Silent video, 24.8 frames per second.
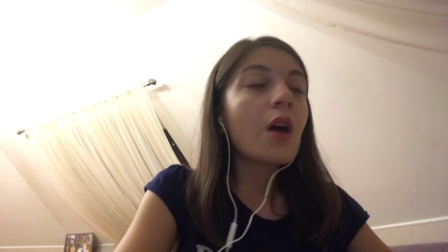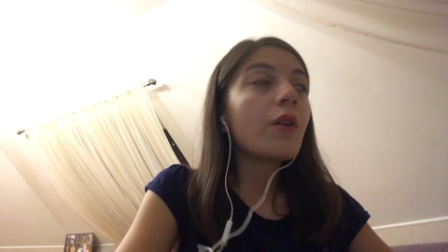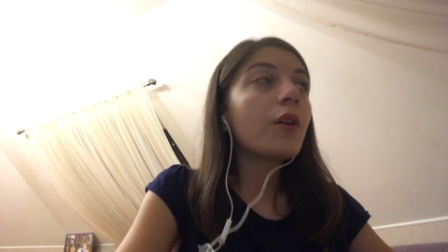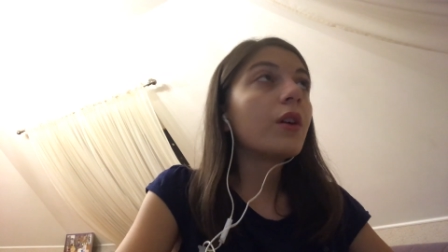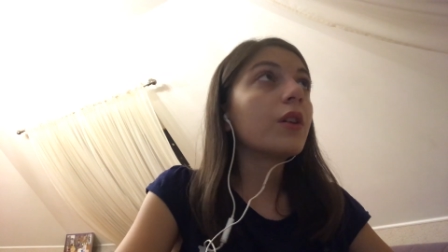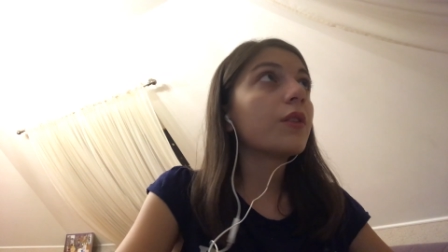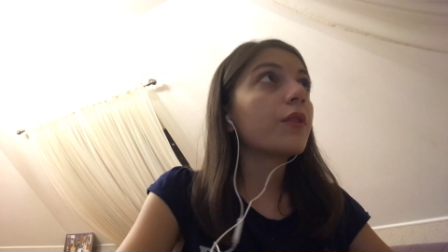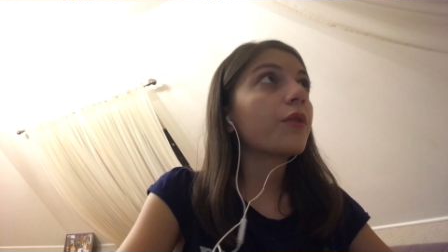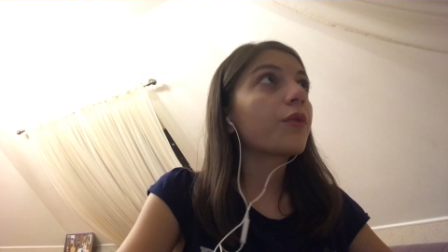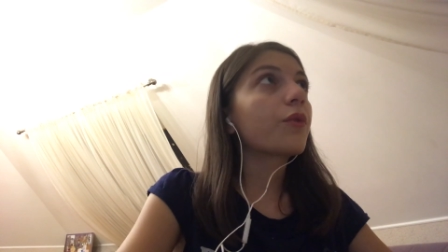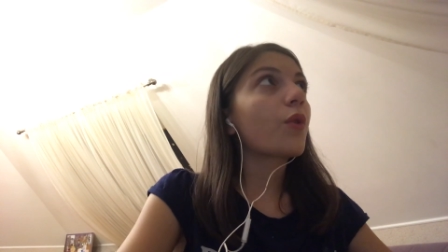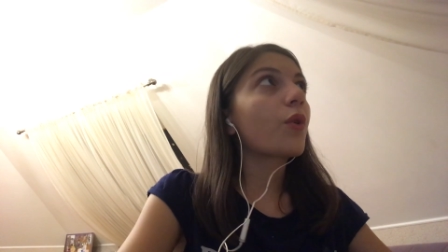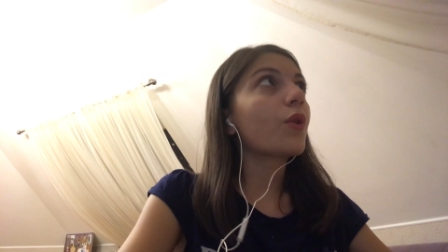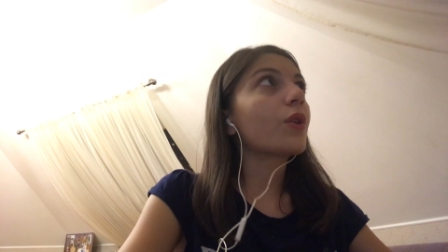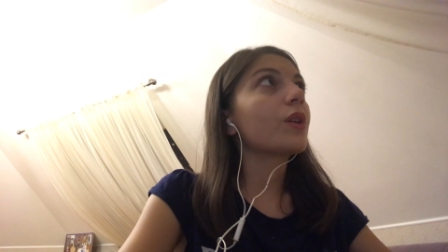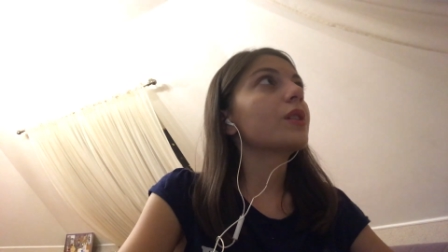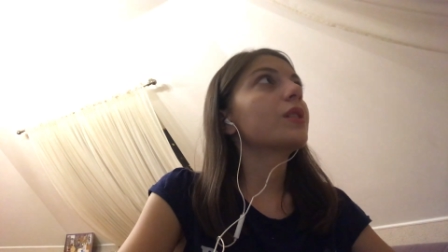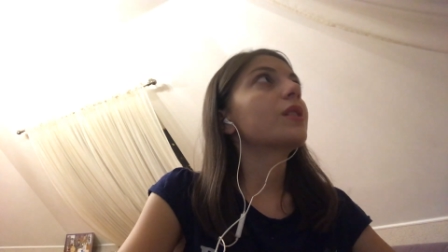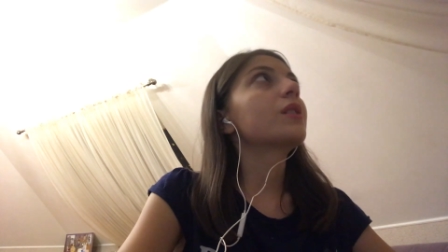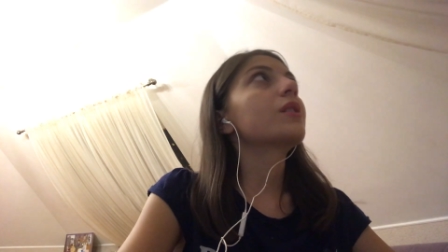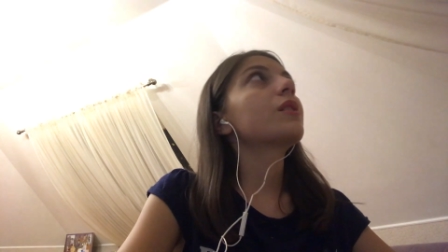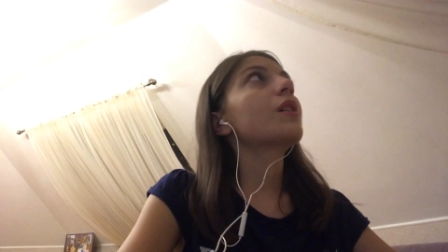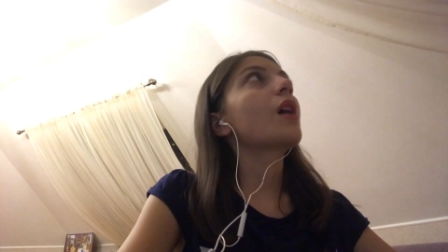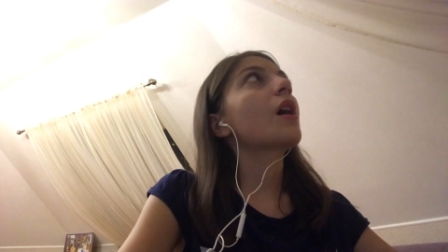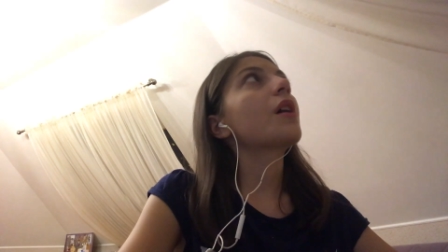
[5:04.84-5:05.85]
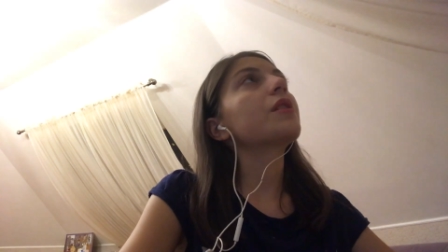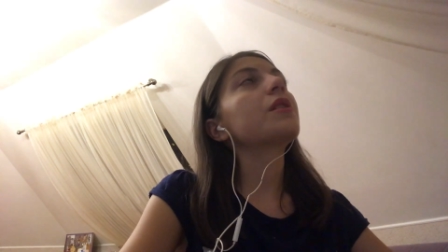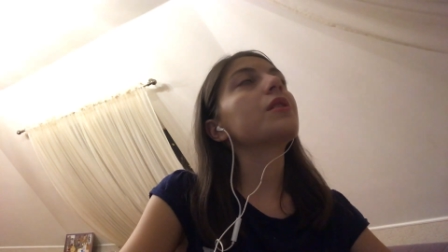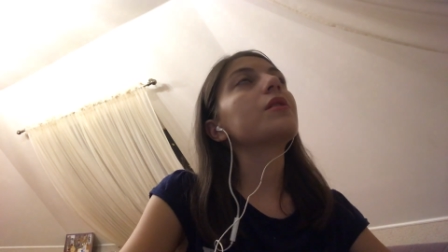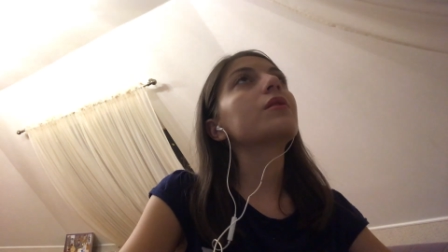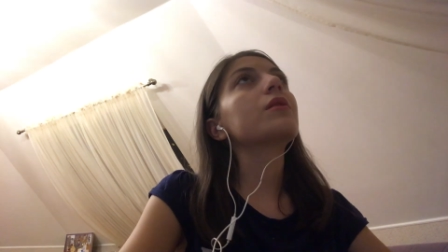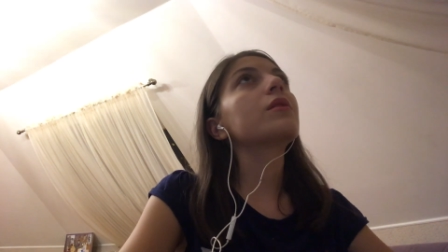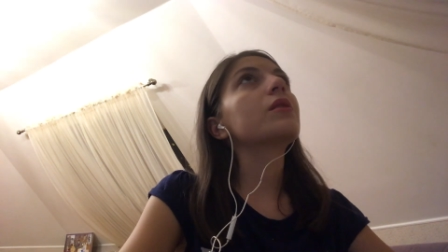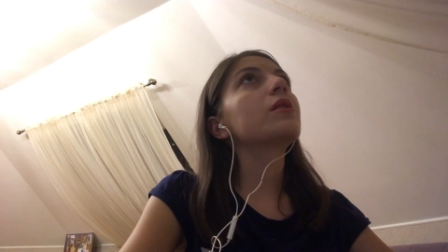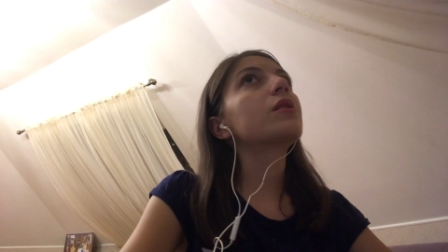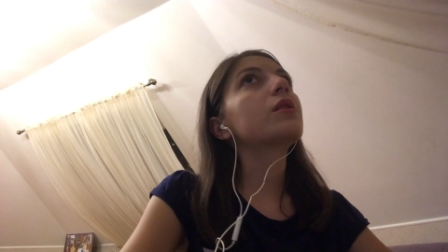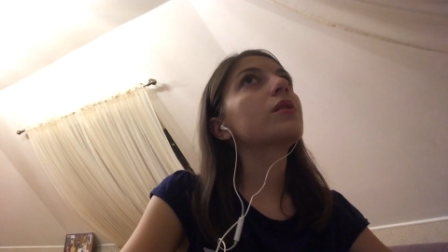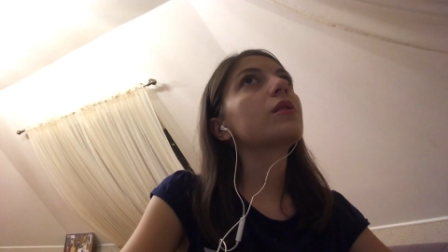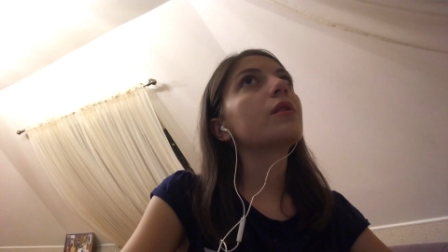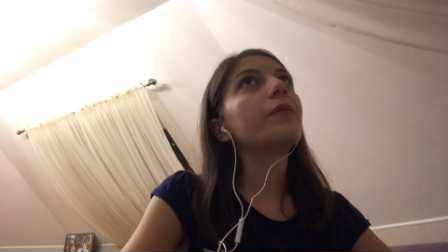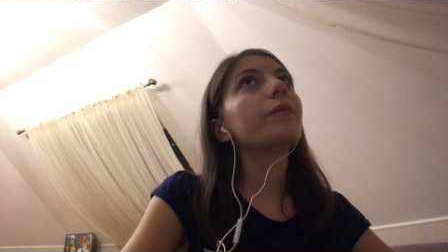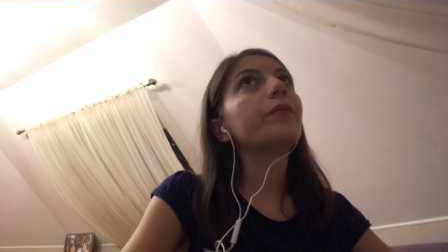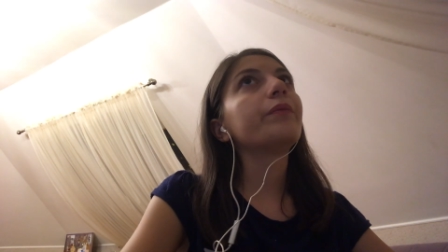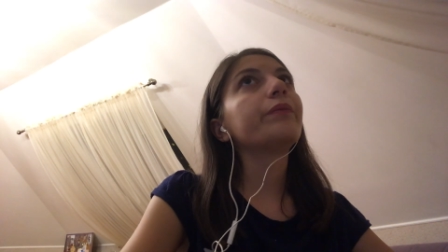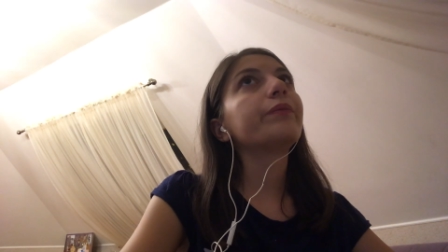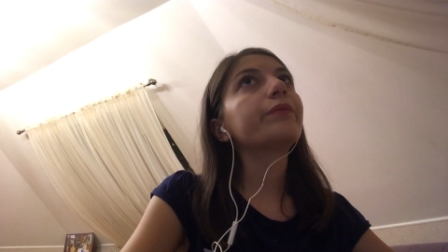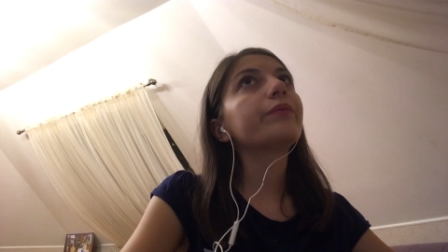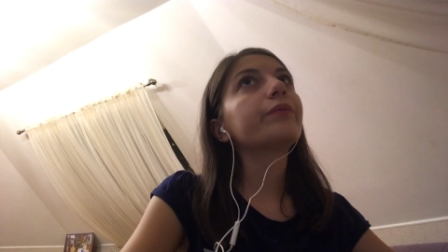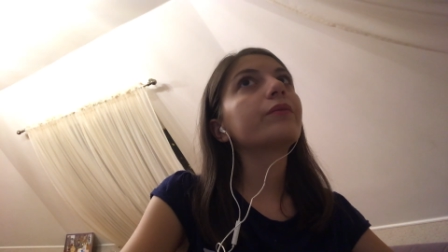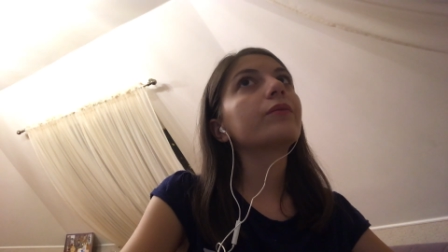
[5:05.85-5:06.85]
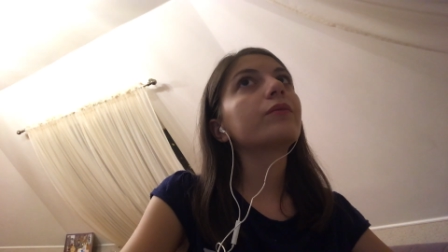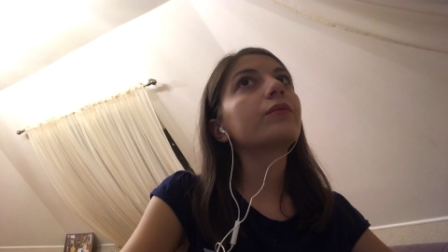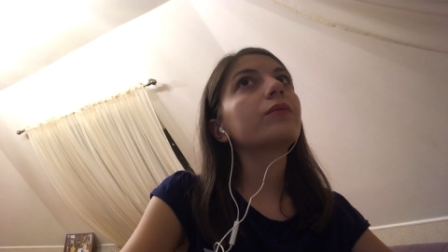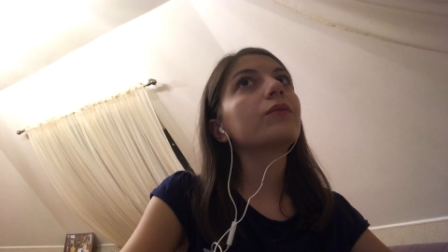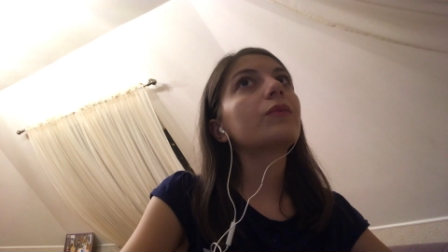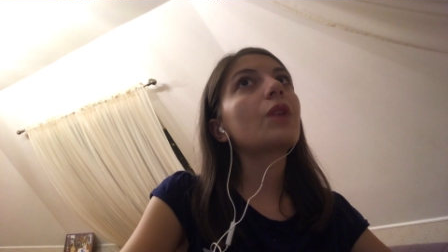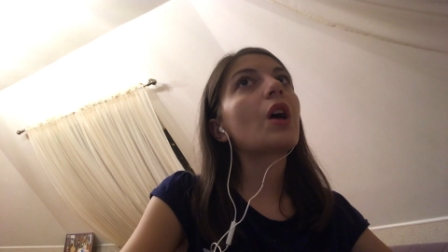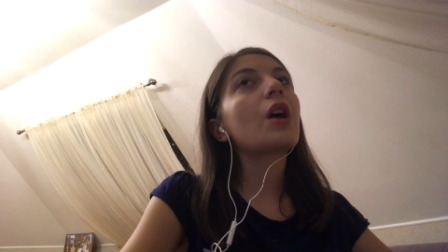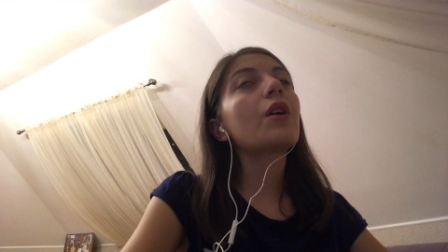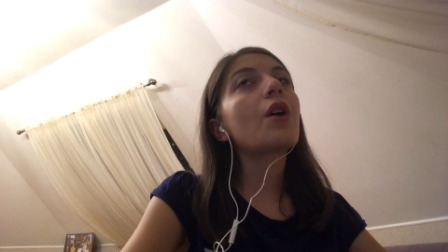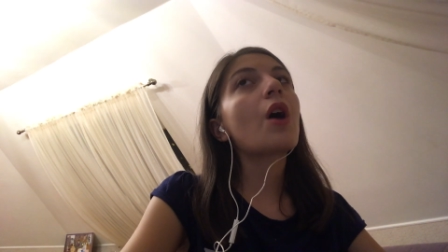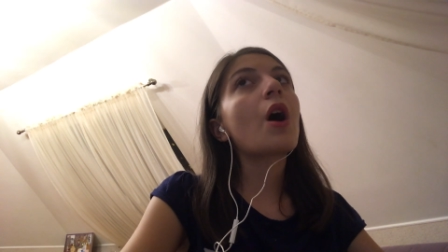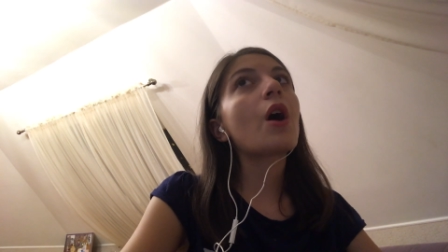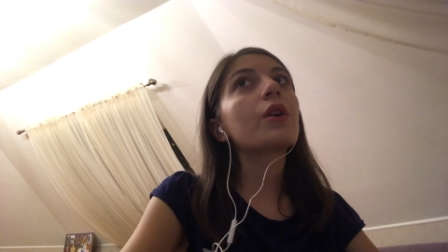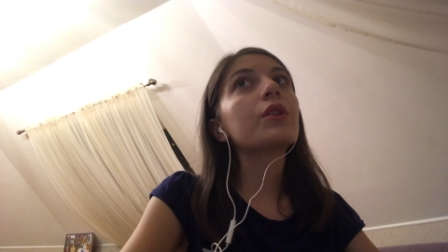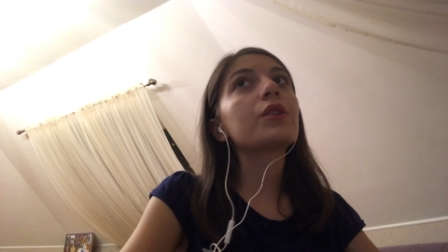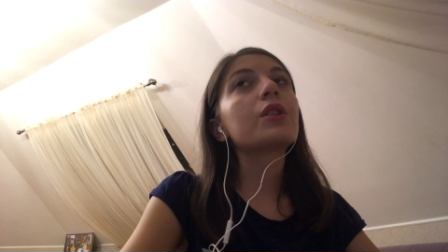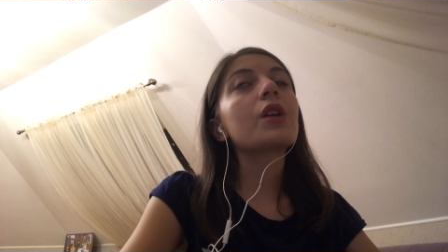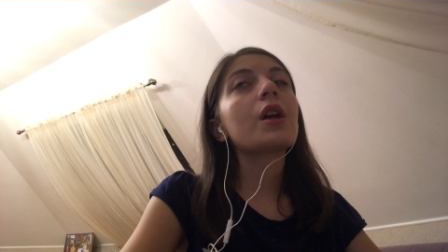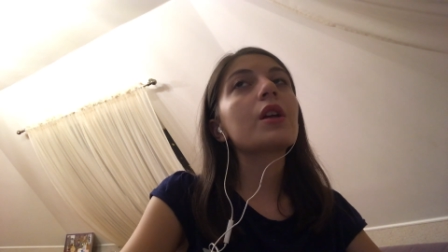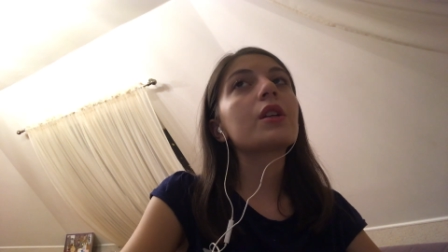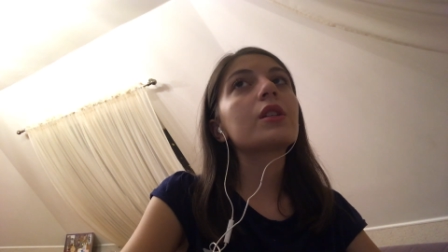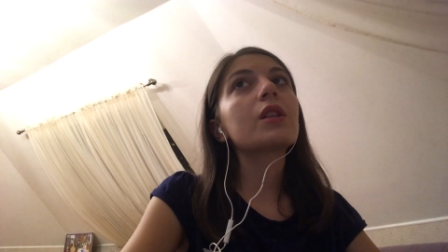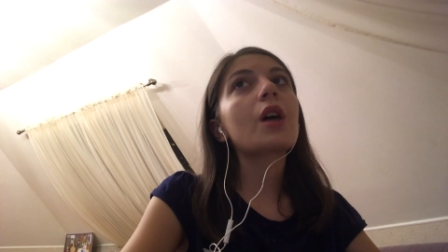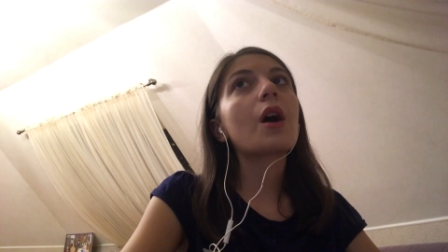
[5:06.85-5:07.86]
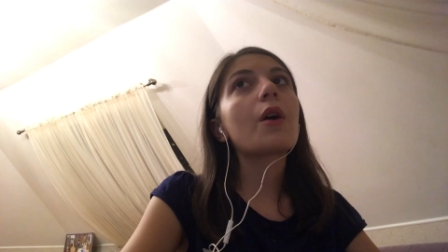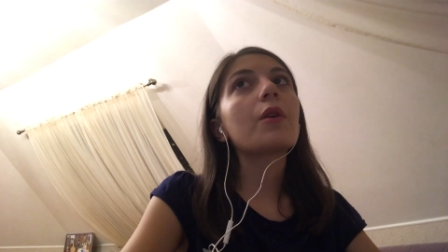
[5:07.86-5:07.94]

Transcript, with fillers: but of course I didn't. Nowadays